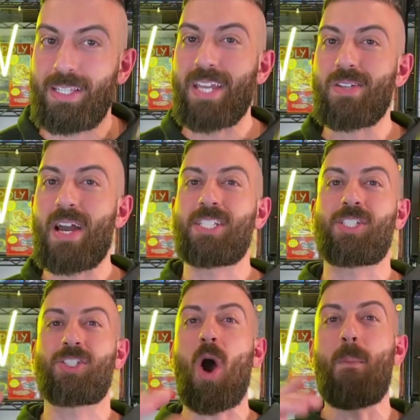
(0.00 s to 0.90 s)
Thank you guys
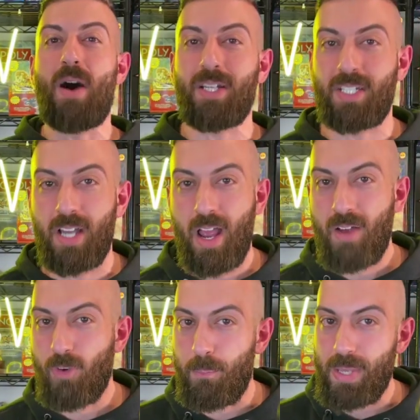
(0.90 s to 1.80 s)
so much
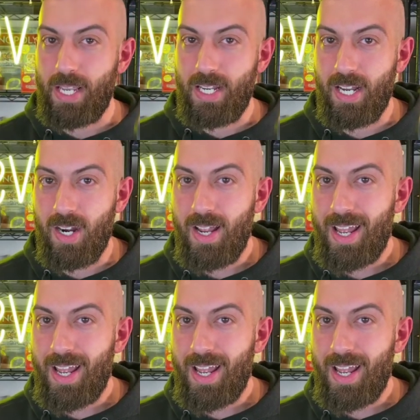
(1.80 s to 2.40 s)
for being here.